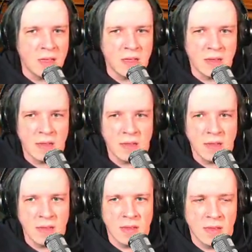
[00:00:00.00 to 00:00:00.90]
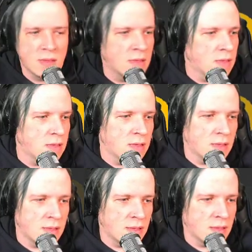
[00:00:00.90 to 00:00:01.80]

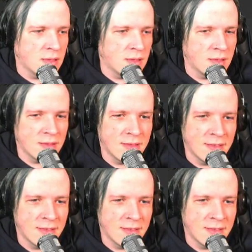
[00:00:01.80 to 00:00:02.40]
(silence)